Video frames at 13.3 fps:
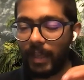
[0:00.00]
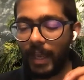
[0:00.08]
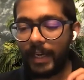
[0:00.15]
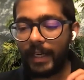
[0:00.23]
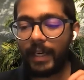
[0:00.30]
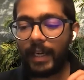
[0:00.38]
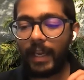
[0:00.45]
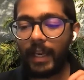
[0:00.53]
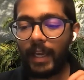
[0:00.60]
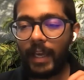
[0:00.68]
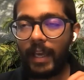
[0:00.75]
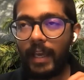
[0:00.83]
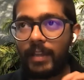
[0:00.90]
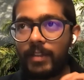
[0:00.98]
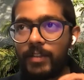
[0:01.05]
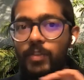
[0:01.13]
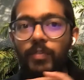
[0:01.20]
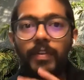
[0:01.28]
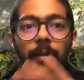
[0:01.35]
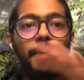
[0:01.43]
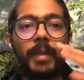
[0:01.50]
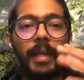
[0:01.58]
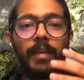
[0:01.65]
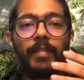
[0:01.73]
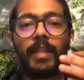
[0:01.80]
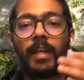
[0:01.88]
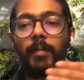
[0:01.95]
and so when we
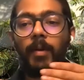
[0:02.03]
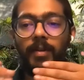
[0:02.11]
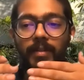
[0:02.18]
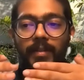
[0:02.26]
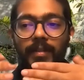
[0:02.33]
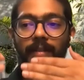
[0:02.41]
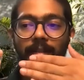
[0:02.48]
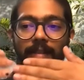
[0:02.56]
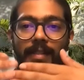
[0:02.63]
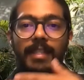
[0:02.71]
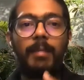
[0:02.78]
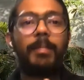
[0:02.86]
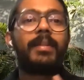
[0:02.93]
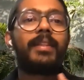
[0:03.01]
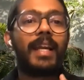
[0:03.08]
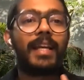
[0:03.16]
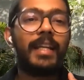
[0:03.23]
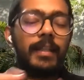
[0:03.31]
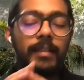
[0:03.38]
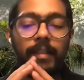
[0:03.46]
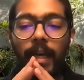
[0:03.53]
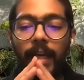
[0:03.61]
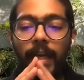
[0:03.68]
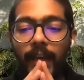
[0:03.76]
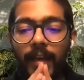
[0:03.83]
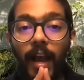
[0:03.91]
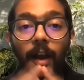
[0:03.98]
kind of think about skipping that layer,
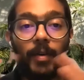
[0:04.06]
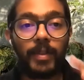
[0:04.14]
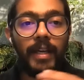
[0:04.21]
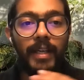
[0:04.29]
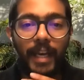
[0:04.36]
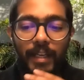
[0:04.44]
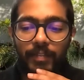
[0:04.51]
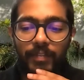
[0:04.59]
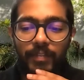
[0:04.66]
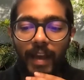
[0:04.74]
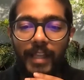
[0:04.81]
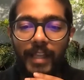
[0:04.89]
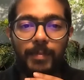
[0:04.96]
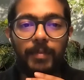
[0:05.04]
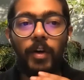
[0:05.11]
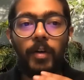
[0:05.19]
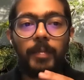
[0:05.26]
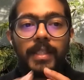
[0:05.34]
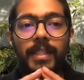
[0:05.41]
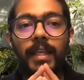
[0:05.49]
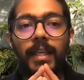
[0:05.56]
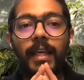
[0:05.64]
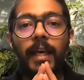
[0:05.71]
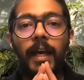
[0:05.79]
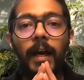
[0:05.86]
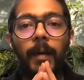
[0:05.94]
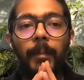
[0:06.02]
right, and how that kind of adds performance,
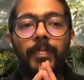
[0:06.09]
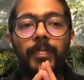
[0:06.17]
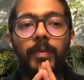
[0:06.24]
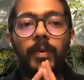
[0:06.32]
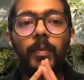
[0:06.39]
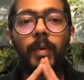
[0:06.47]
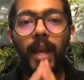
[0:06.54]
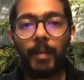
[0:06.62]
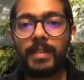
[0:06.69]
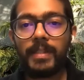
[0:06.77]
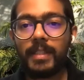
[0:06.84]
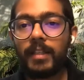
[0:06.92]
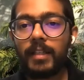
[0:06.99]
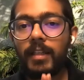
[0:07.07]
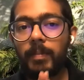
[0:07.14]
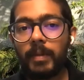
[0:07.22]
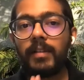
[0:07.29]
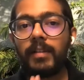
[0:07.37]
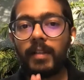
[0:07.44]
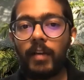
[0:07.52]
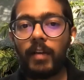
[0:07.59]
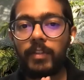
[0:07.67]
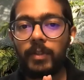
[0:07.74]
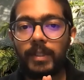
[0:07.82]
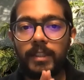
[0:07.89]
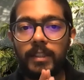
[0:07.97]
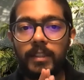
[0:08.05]
what happens in a typical
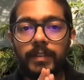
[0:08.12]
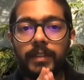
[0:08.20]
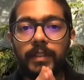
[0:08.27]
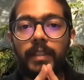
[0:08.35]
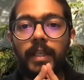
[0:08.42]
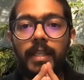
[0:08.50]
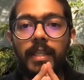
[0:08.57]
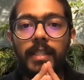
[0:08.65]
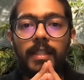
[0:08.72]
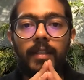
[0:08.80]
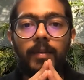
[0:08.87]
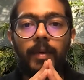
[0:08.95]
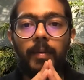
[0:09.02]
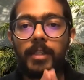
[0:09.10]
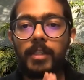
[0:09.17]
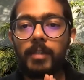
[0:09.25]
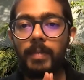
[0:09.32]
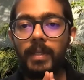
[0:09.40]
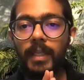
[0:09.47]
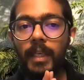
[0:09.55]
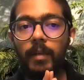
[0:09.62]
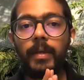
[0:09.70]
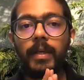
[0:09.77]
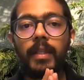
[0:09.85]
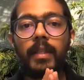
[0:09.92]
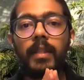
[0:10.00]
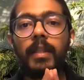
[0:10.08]
GraphQL server is when we're speaking
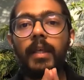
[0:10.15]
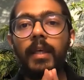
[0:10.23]
with,